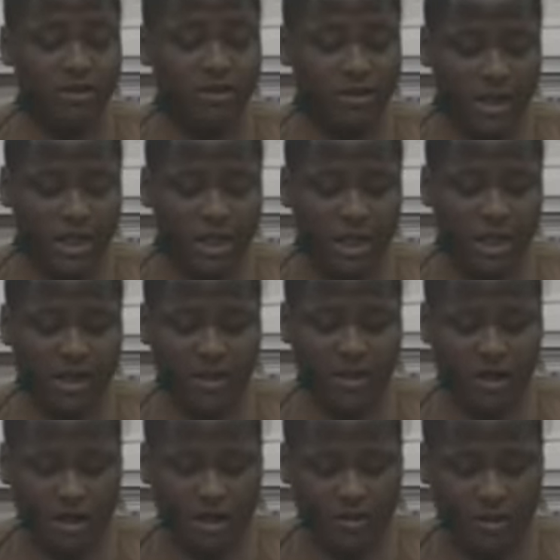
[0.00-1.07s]
of their state and
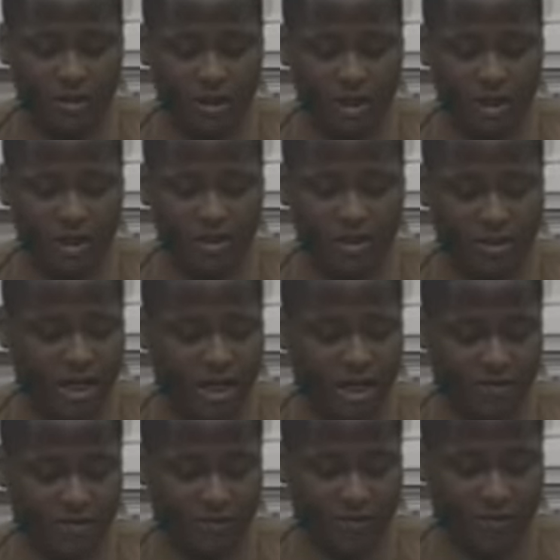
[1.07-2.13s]
their country and
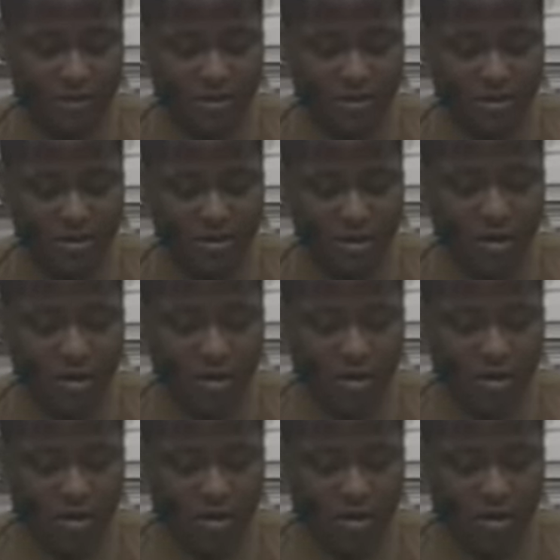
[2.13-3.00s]
international affairs.